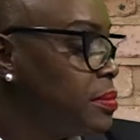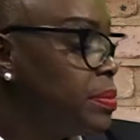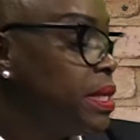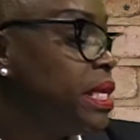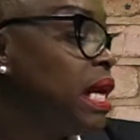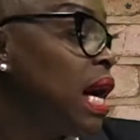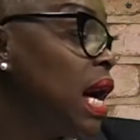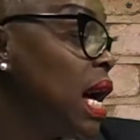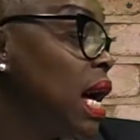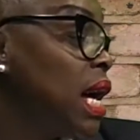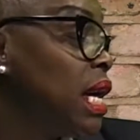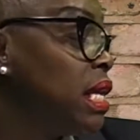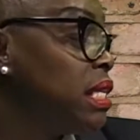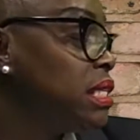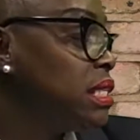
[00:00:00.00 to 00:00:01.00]

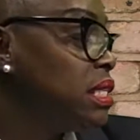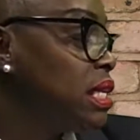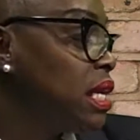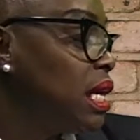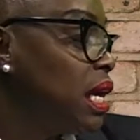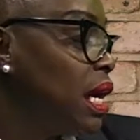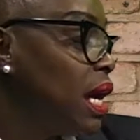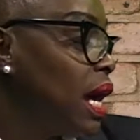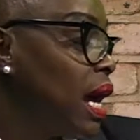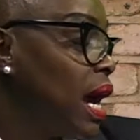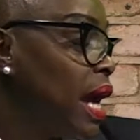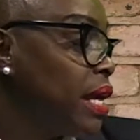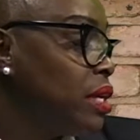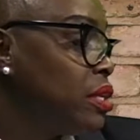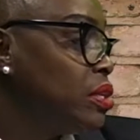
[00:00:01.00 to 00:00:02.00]
because
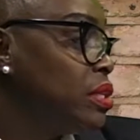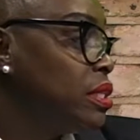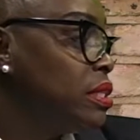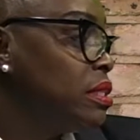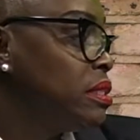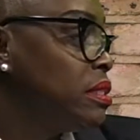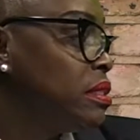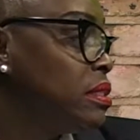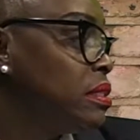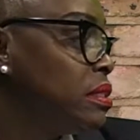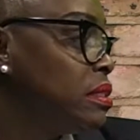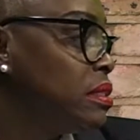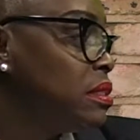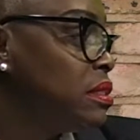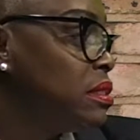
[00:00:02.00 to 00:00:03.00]
I couldn't
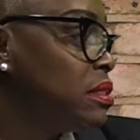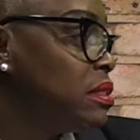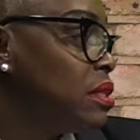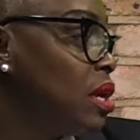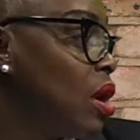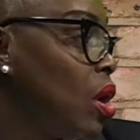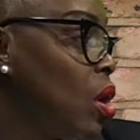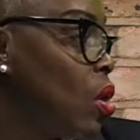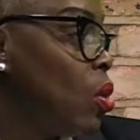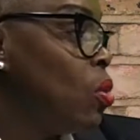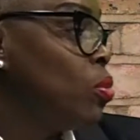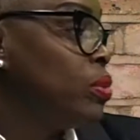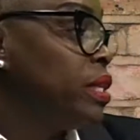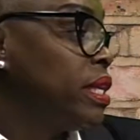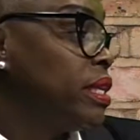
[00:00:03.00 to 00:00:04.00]

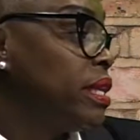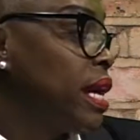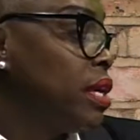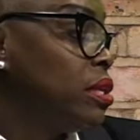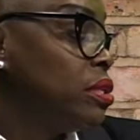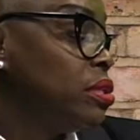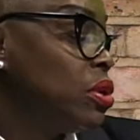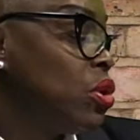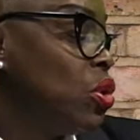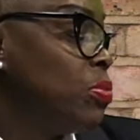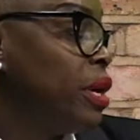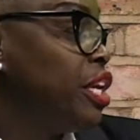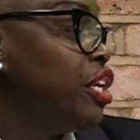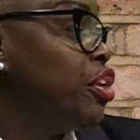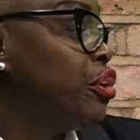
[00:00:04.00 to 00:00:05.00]
hold it. I couldn't hold
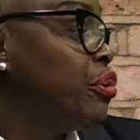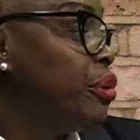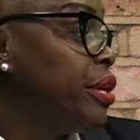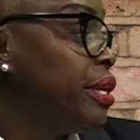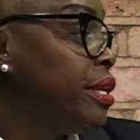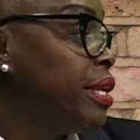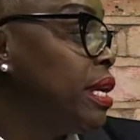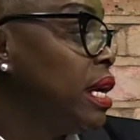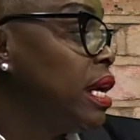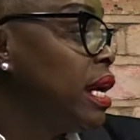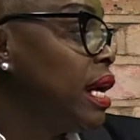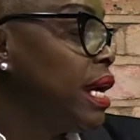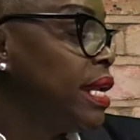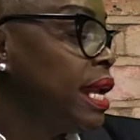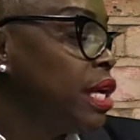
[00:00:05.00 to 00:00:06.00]
my urine,
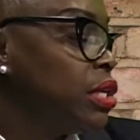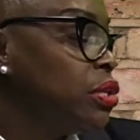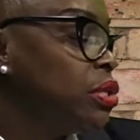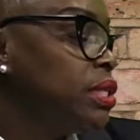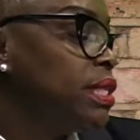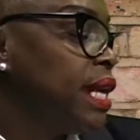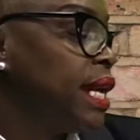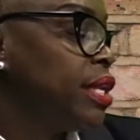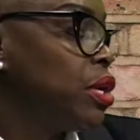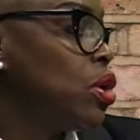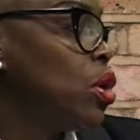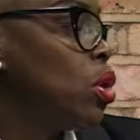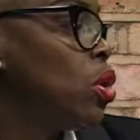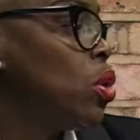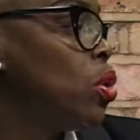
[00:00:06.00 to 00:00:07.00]
and I could not
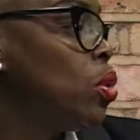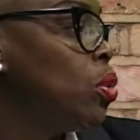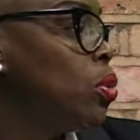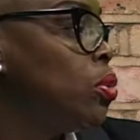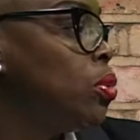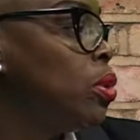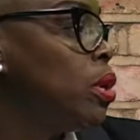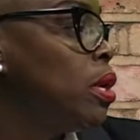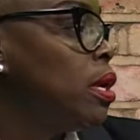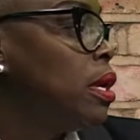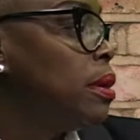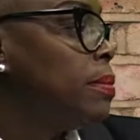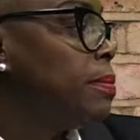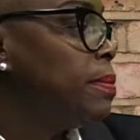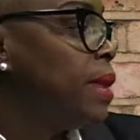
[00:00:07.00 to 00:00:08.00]
hold
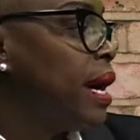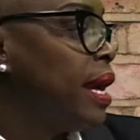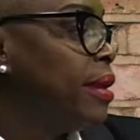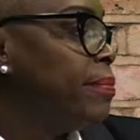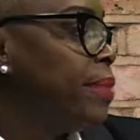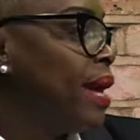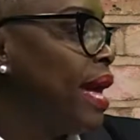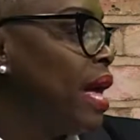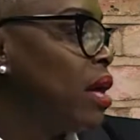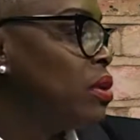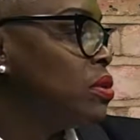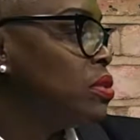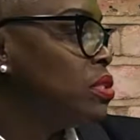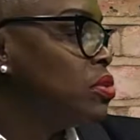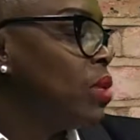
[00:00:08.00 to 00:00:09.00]
my
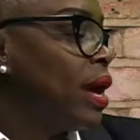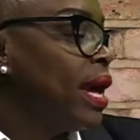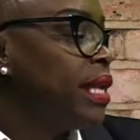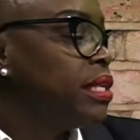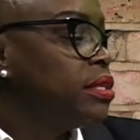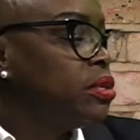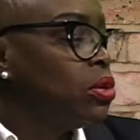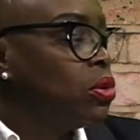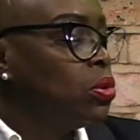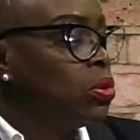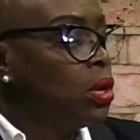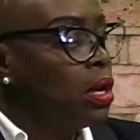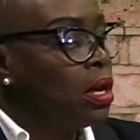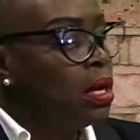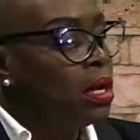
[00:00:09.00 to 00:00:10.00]
bowels. So I had to go
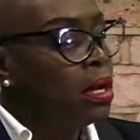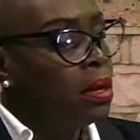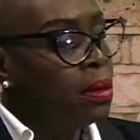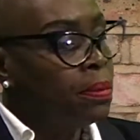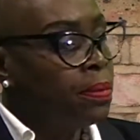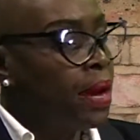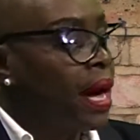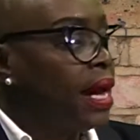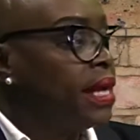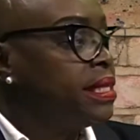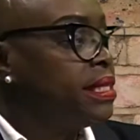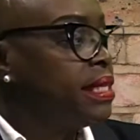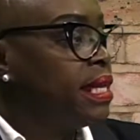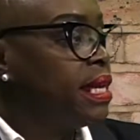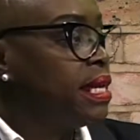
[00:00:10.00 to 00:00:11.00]
buy a
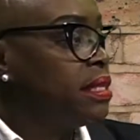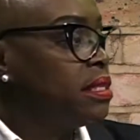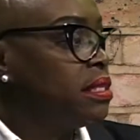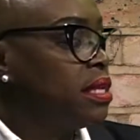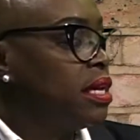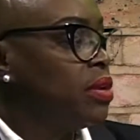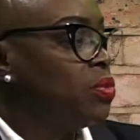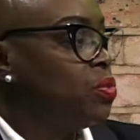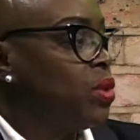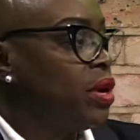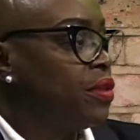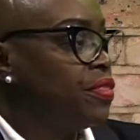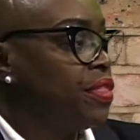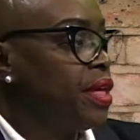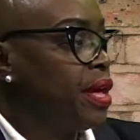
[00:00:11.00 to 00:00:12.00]
TENS and
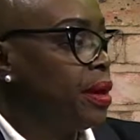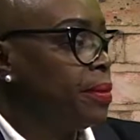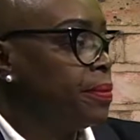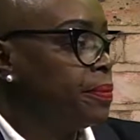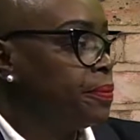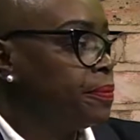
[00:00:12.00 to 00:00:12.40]
wear them.